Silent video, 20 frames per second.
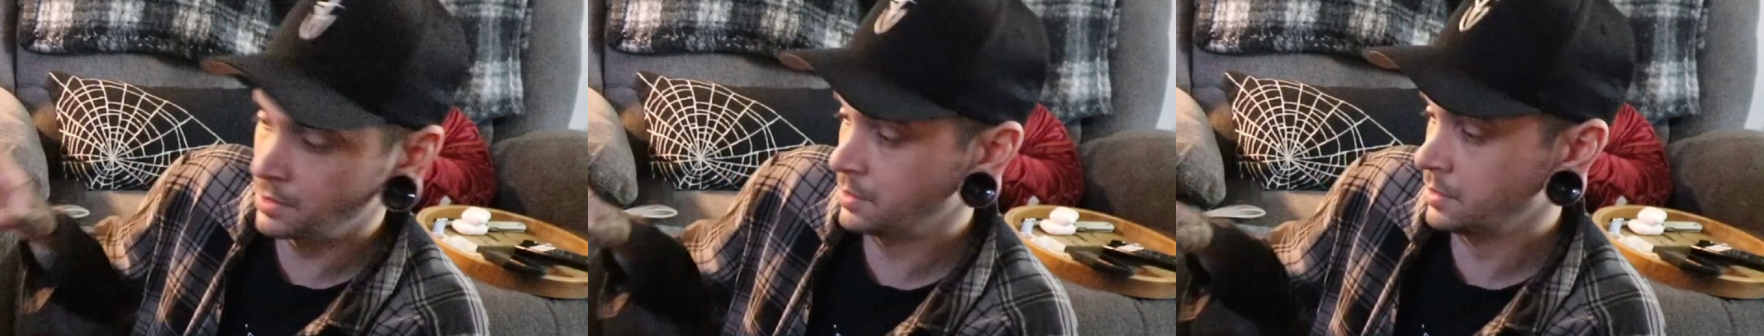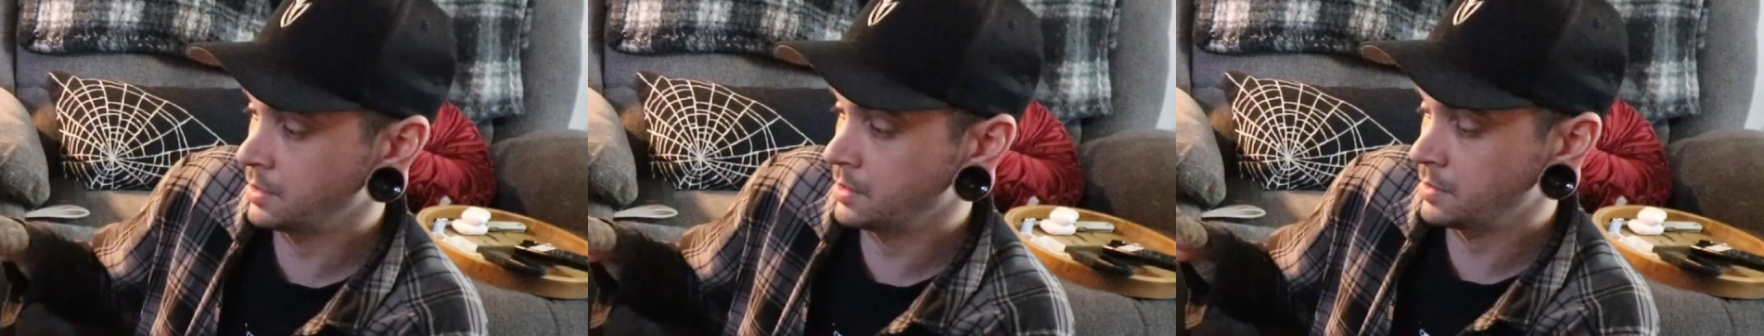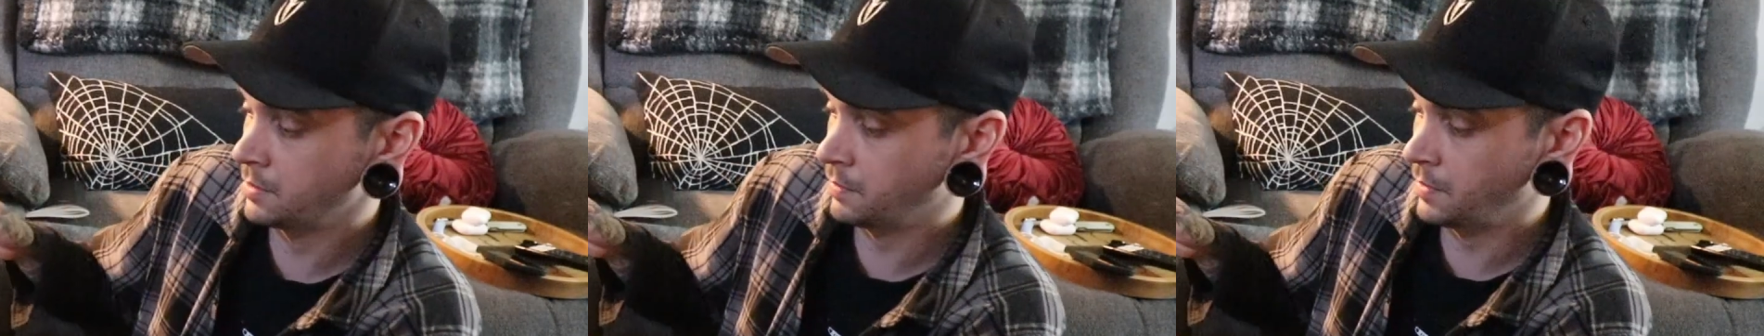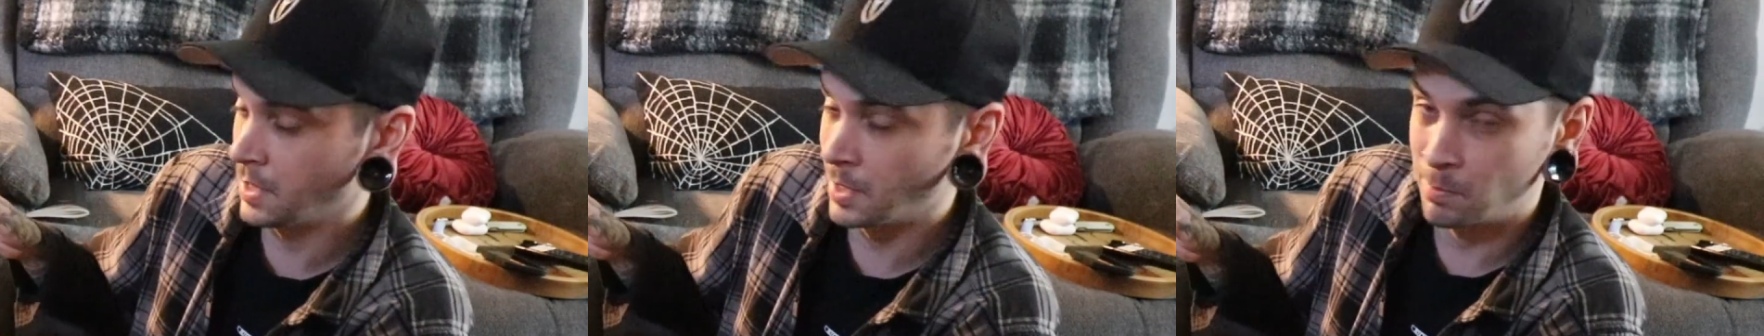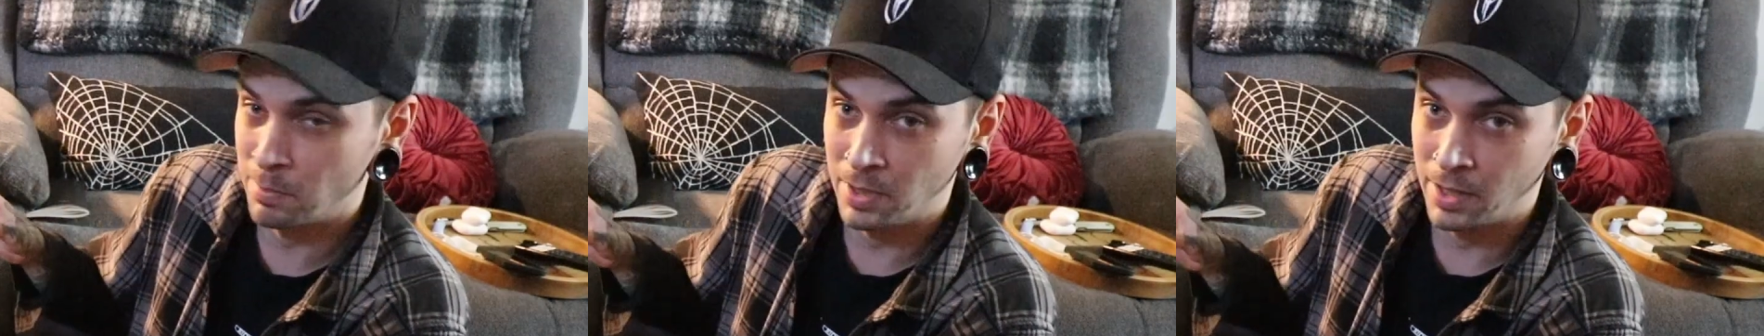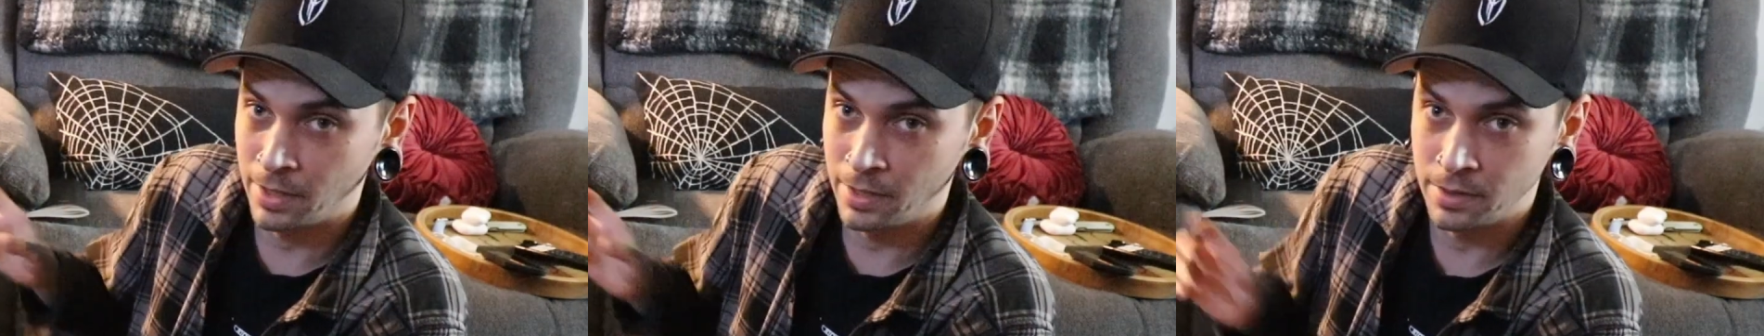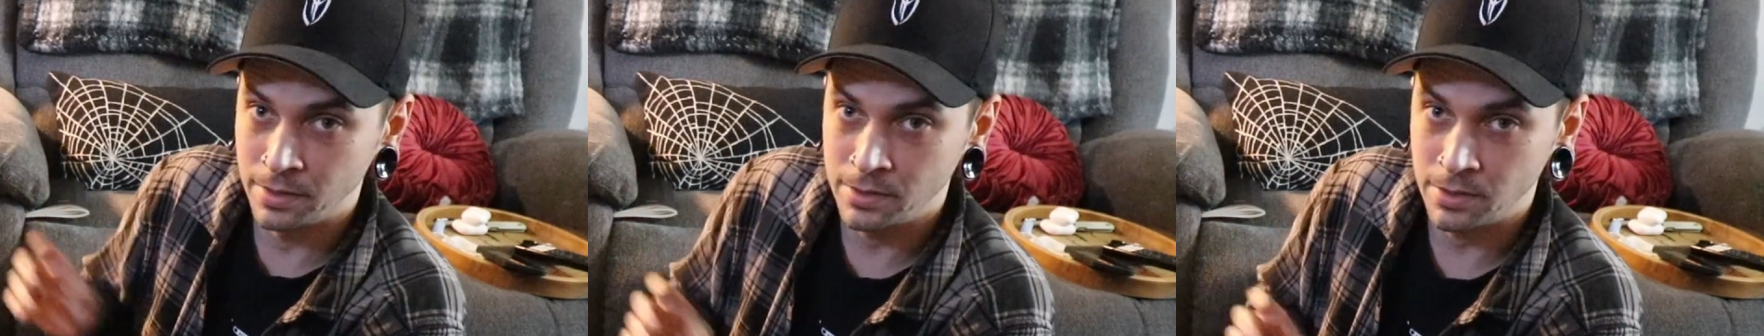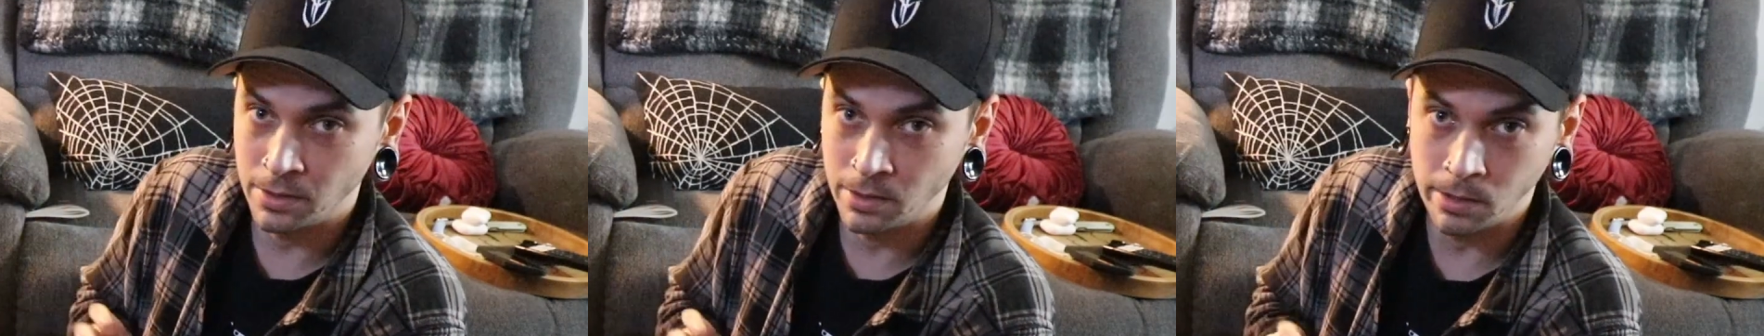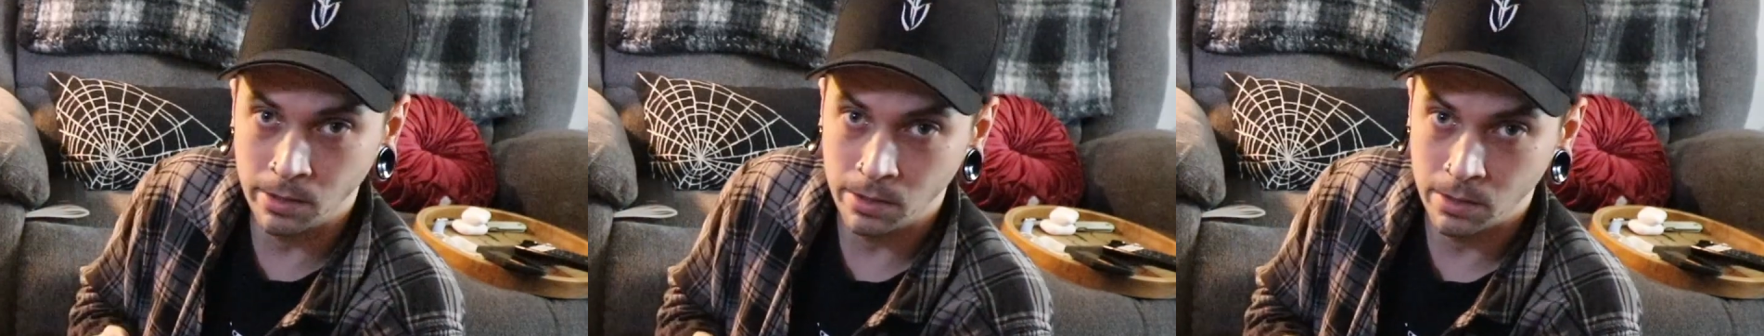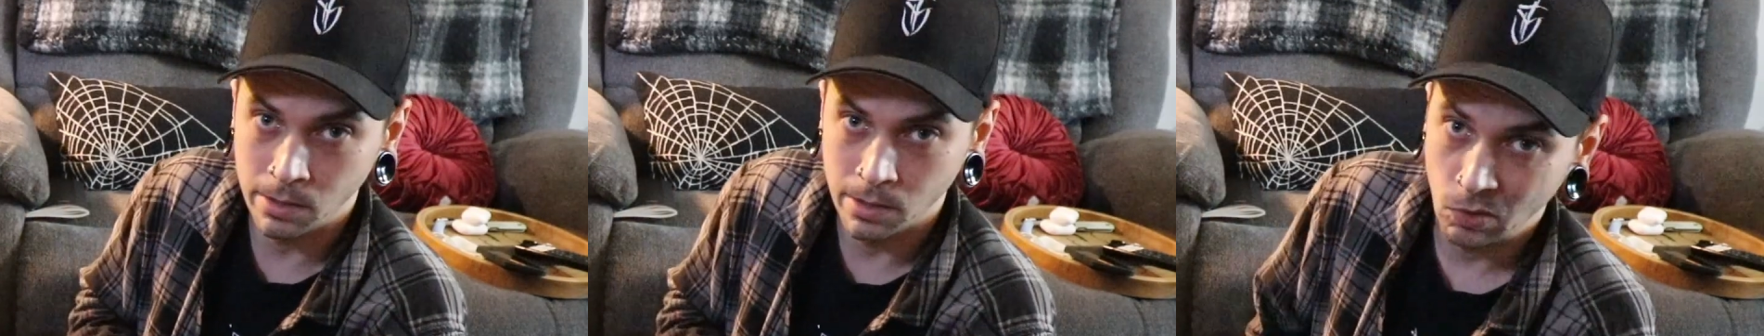These fake plants
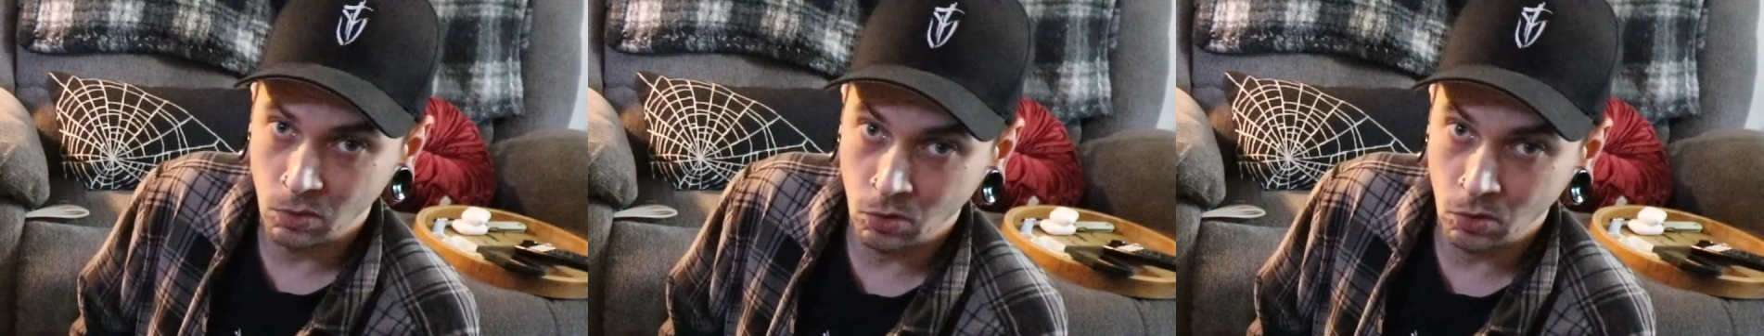are